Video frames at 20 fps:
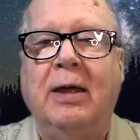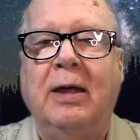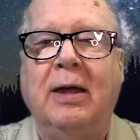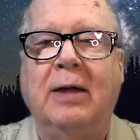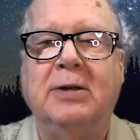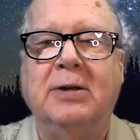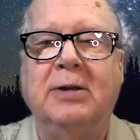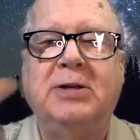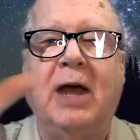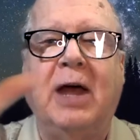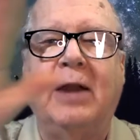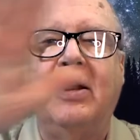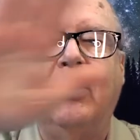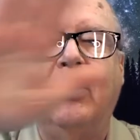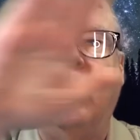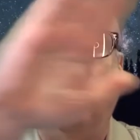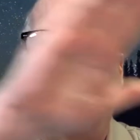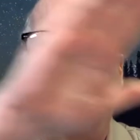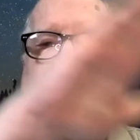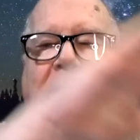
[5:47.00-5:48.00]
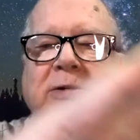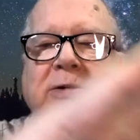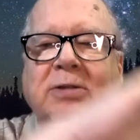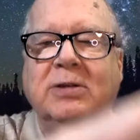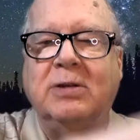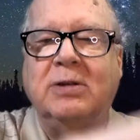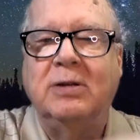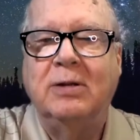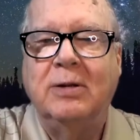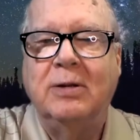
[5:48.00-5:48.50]
and set in the
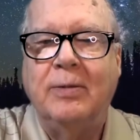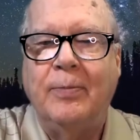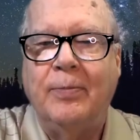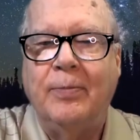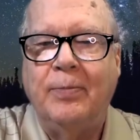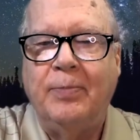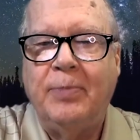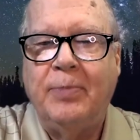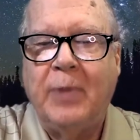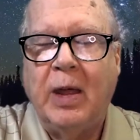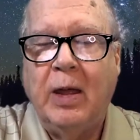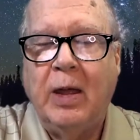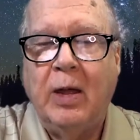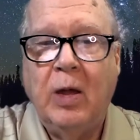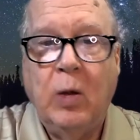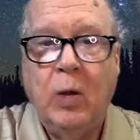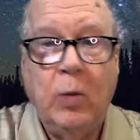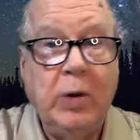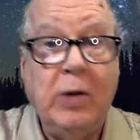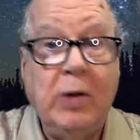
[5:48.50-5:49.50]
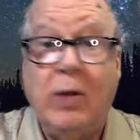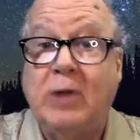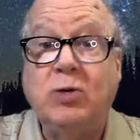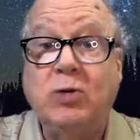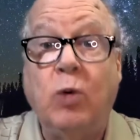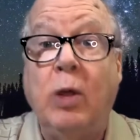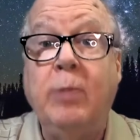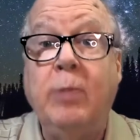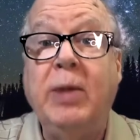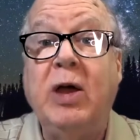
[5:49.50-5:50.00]
west, we know that's
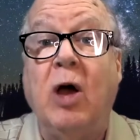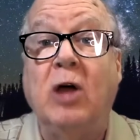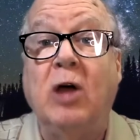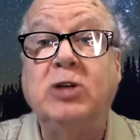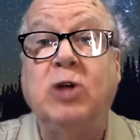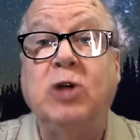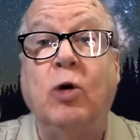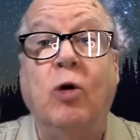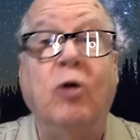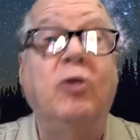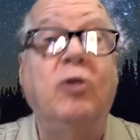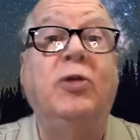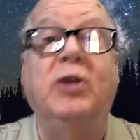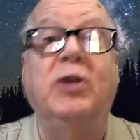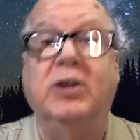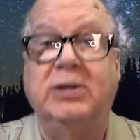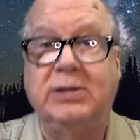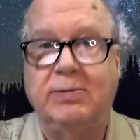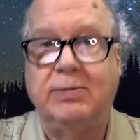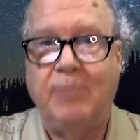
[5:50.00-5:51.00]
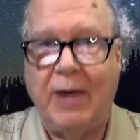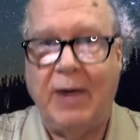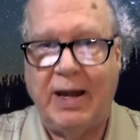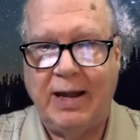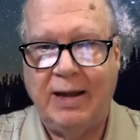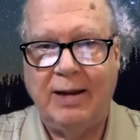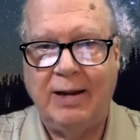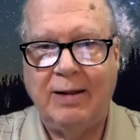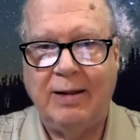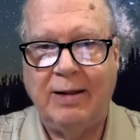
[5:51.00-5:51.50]
really because Earth is spinning.